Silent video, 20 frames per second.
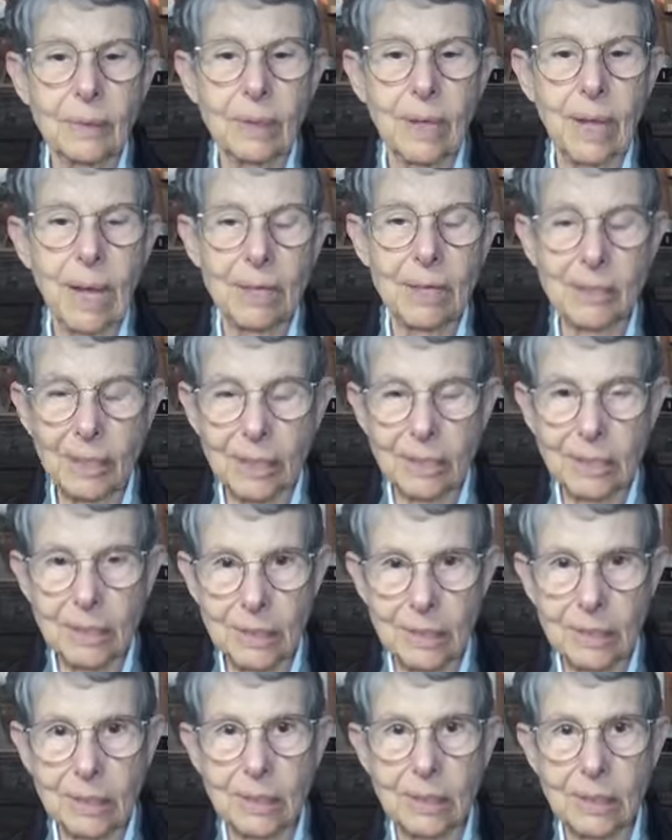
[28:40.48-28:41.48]
as I
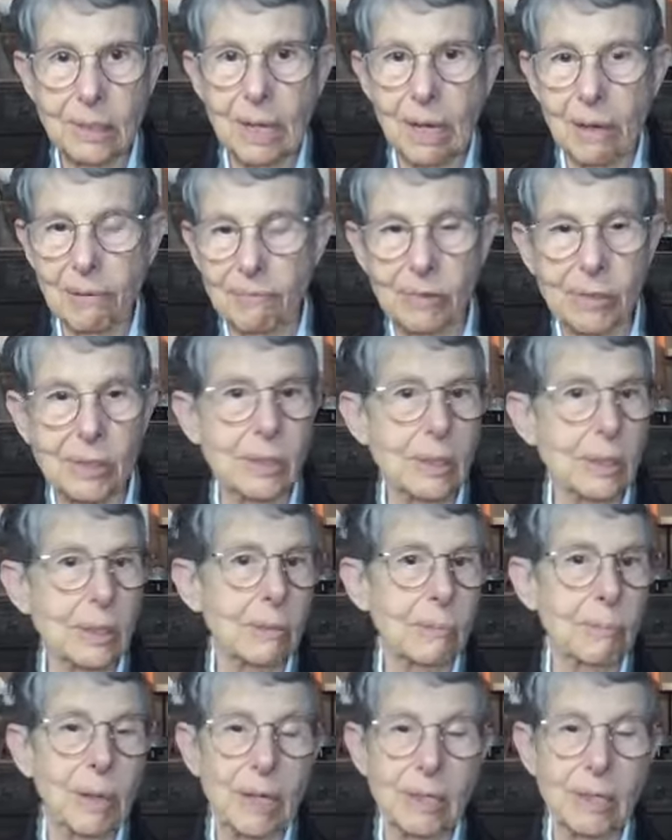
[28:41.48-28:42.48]
did every
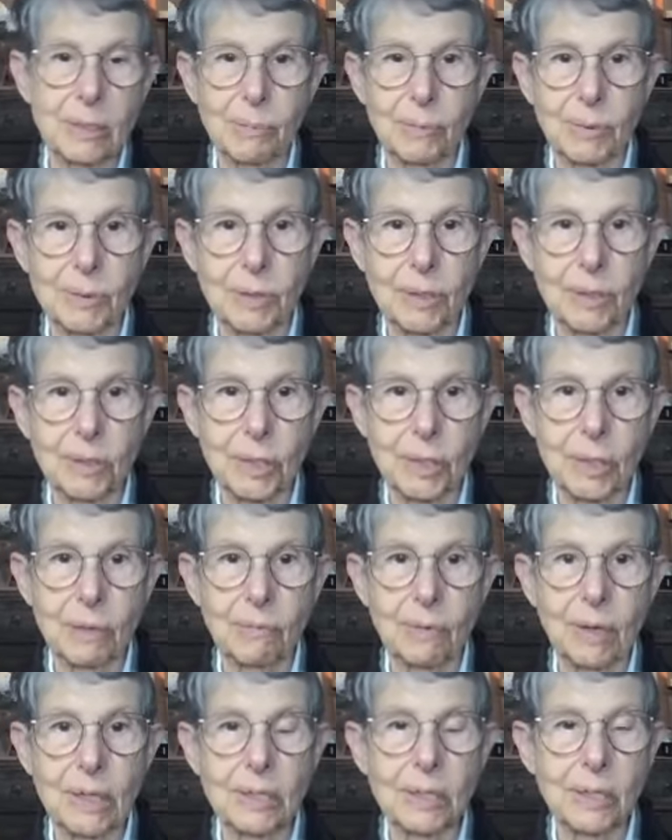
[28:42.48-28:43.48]
single possible sesshin at
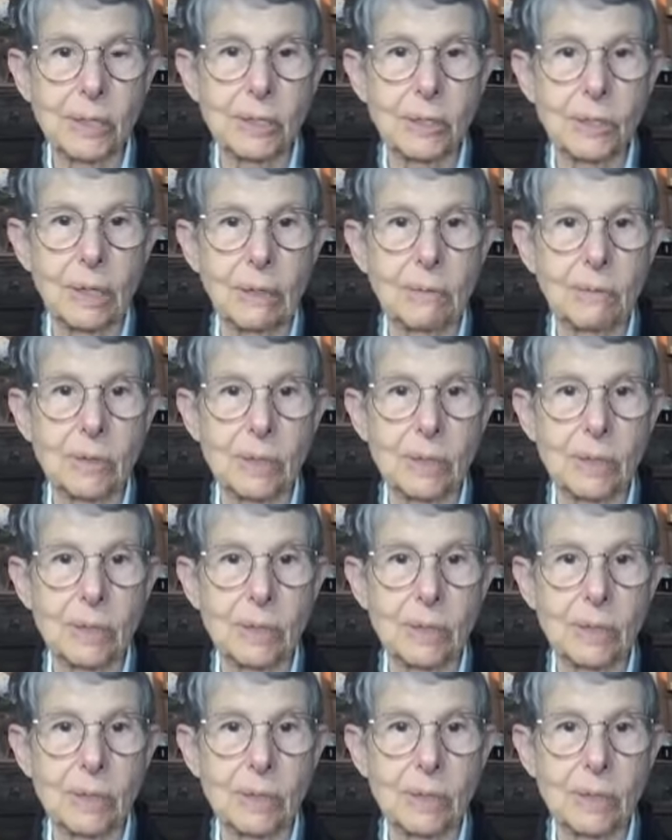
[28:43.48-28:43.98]
Rochester.